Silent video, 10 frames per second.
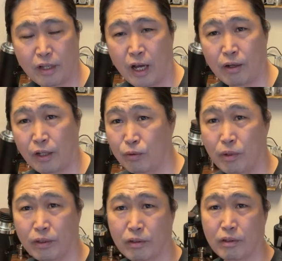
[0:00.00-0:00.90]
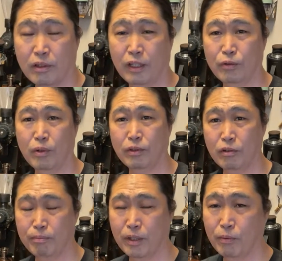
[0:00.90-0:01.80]
I, I, do want to, I do want to
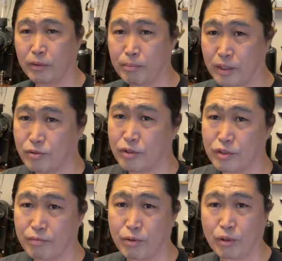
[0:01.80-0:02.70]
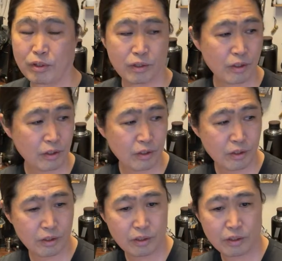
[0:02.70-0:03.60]
compare with the P64
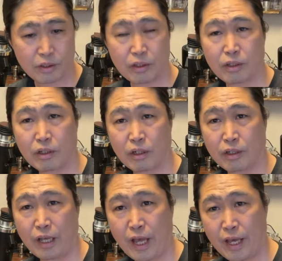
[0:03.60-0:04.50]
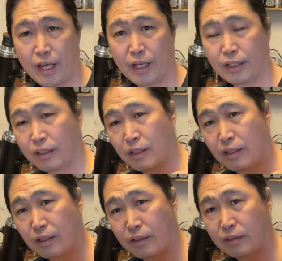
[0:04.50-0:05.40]
uh, and
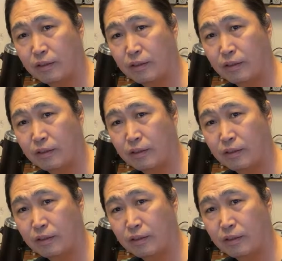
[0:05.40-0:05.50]
uh,